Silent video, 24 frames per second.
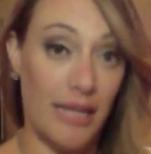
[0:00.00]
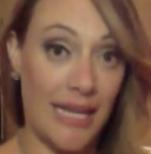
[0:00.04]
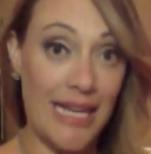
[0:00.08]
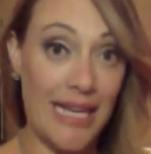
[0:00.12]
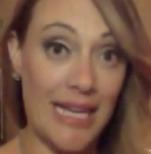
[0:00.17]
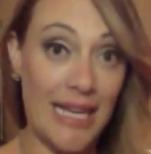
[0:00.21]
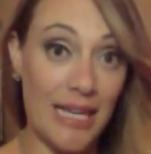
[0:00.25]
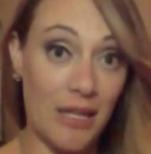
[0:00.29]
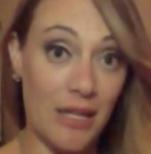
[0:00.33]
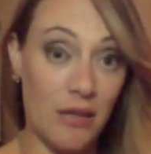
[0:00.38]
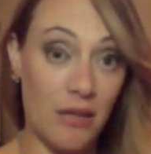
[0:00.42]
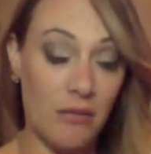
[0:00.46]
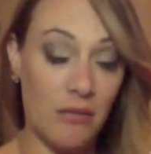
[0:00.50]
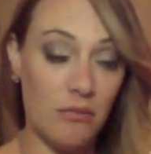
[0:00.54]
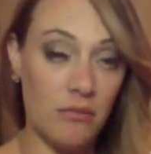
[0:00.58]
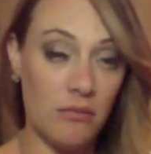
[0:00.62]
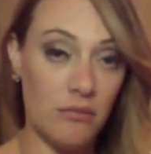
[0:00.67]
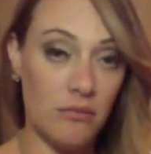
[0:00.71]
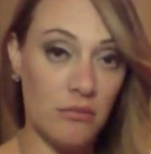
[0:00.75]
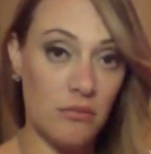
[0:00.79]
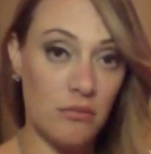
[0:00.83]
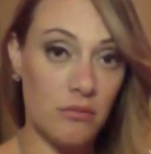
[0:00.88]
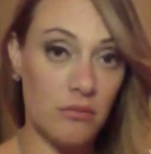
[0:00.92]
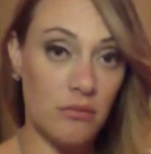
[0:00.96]
in
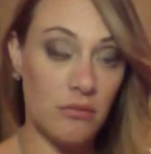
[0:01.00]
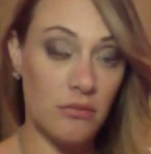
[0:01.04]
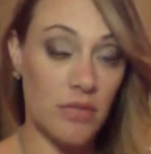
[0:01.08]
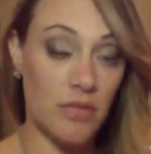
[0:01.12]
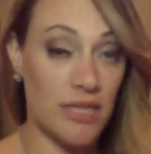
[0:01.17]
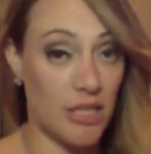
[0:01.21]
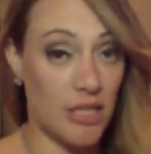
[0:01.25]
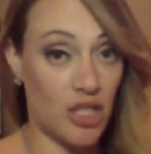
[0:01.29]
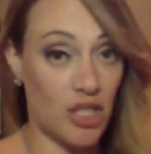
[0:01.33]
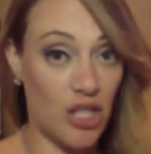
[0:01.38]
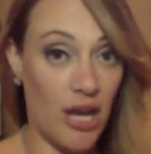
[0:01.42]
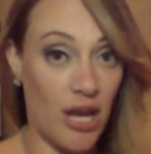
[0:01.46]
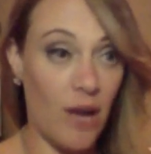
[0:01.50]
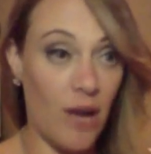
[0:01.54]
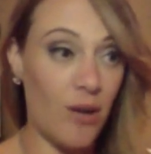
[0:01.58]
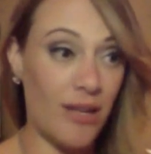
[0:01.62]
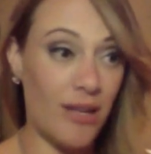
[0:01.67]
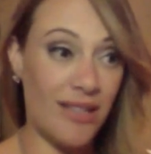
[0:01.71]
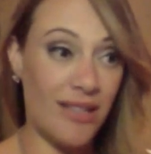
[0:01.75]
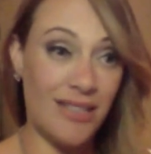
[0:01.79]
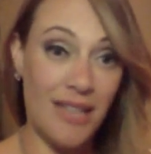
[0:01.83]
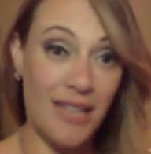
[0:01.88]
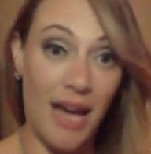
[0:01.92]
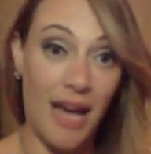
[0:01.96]
the dish towel
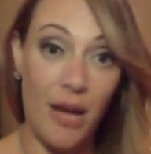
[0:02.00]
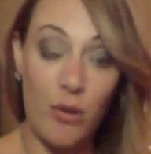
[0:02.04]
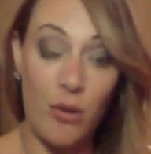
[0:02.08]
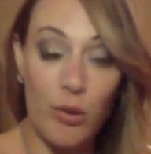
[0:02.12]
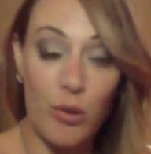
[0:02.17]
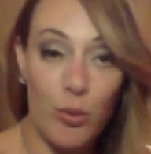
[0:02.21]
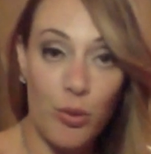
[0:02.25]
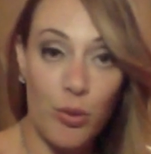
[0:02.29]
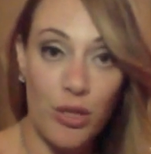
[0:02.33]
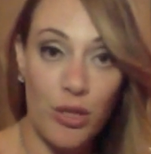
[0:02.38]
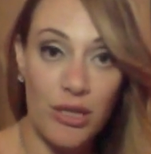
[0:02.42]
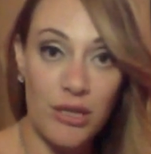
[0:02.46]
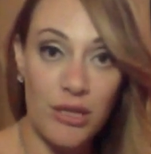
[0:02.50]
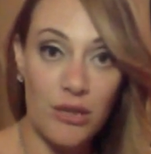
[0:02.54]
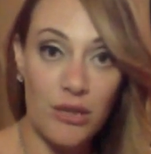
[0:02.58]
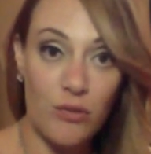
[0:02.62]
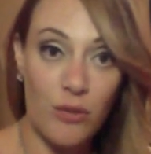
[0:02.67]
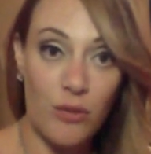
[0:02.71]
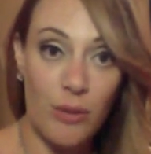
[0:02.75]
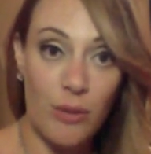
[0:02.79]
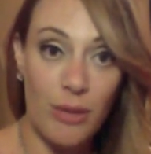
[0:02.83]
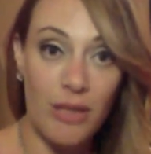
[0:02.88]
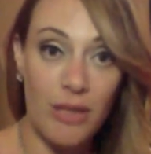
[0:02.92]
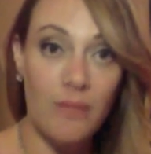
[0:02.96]
and then tie it with a pretty little
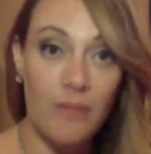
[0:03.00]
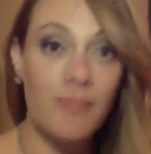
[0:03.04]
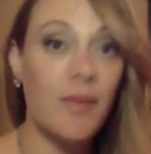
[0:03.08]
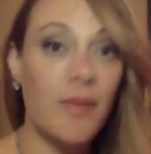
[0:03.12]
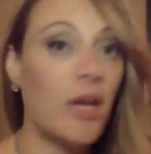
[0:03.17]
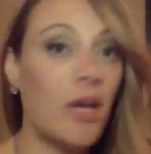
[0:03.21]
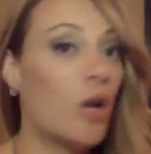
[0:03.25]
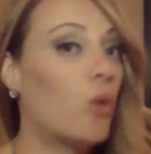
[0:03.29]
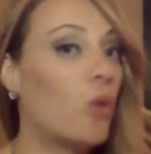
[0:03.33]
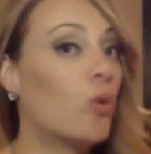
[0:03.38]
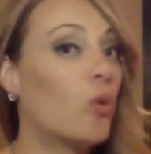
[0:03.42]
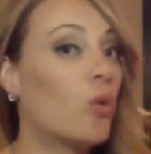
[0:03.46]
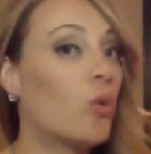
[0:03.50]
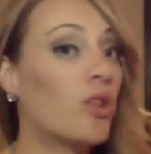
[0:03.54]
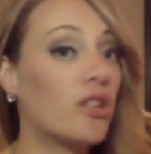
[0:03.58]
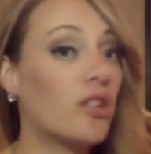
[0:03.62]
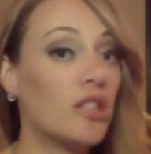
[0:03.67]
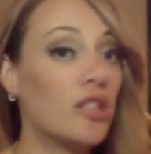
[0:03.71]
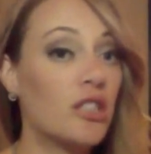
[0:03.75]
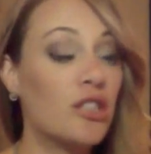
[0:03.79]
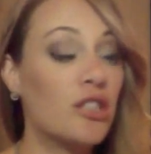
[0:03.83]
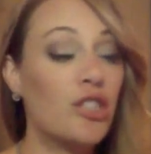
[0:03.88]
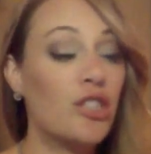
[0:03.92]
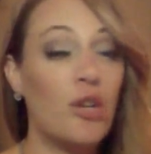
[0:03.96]
ribbon with a
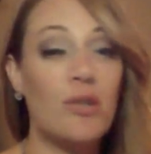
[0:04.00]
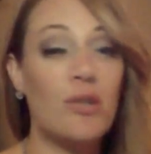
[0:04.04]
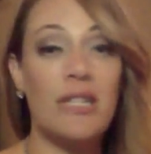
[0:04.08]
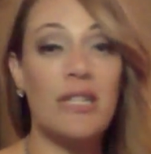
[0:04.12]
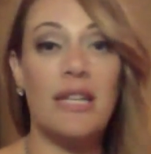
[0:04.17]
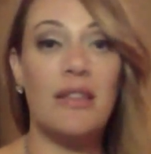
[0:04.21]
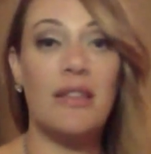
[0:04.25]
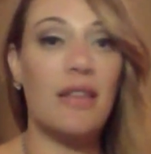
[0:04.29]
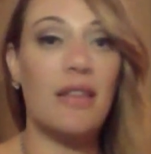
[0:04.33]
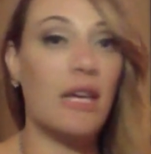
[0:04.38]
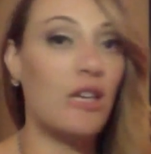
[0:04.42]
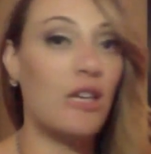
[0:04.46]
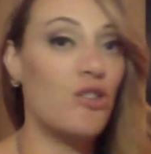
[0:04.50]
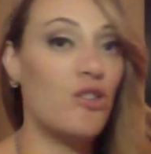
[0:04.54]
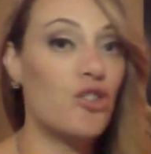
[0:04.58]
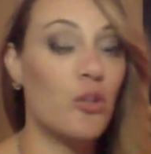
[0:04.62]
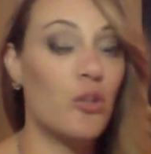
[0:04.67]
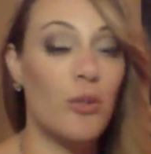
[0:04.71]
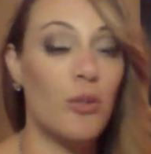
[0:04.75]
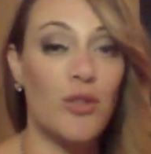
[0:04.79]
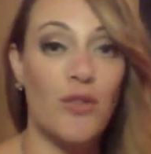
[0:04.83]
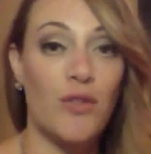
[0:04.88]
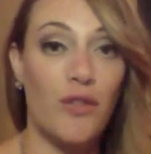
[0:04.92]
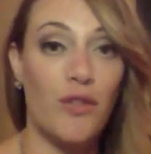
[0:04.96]
little note saying, "Thank you so
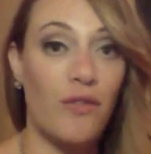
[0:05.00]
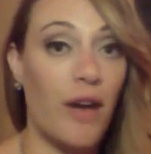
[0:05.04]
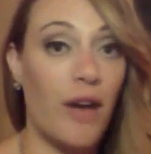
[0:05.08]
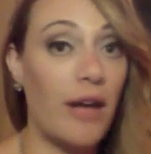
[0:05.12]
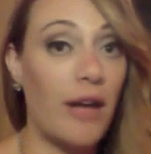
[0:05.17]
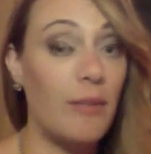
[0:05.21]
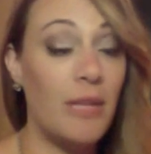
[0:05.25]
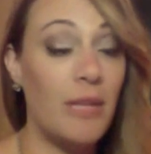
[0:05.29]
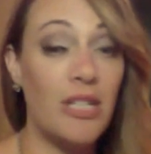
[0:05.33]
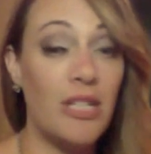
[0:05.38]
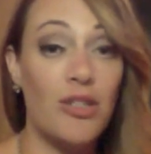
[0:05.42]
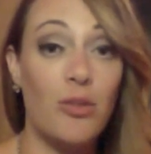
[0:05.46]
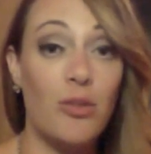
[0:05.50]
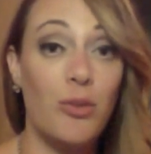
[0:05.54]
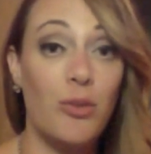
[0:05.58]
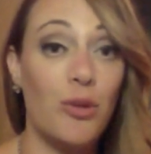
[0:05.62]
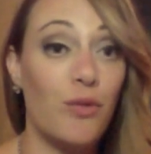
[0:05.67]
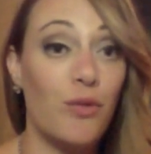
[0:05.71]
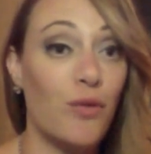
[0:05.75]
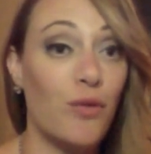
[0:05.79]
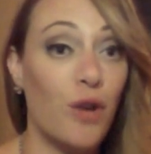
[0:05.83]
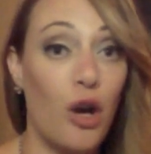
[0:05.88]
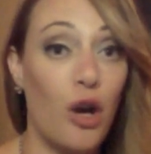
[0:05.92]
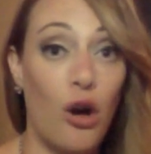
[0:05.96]
much for inviting me to your
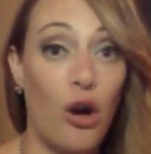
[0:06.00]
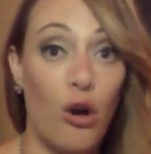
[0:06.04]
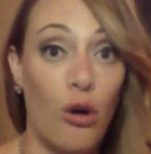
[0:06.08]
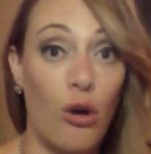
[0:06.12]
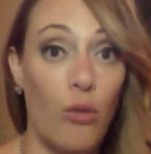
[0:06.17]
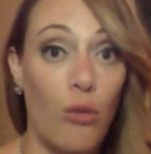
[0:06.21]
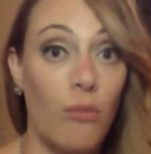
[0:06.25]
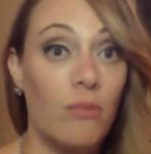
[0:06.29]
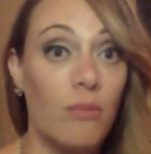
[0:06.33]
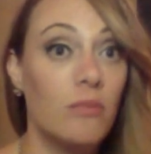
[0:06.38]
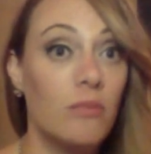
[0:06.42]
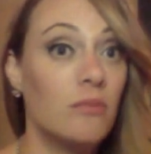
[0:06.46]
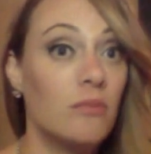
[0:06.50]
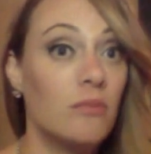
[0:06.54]
beautiful home."